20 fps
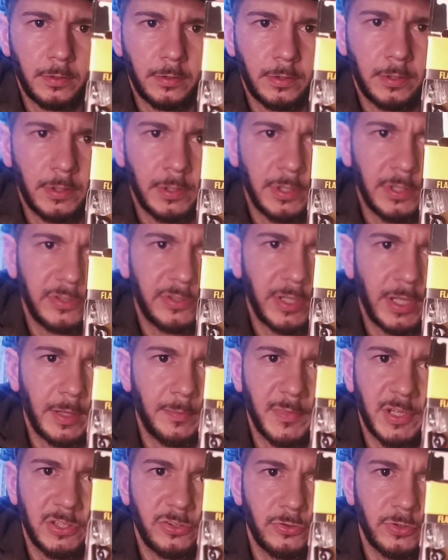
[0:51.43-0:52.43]
It is a
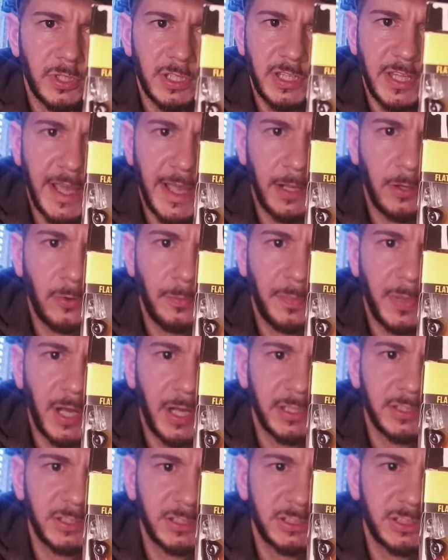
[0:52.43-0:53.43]
Mystery Tackle
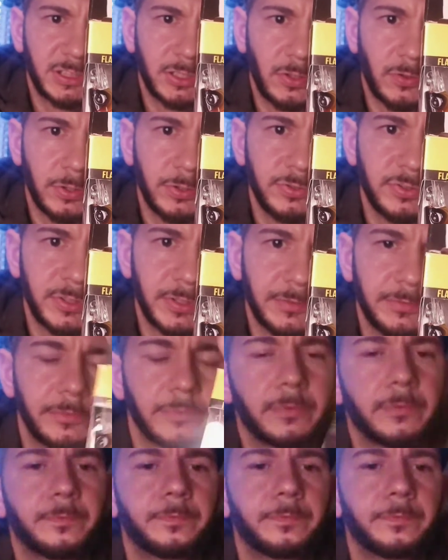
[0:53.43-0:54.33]
Box exclusive.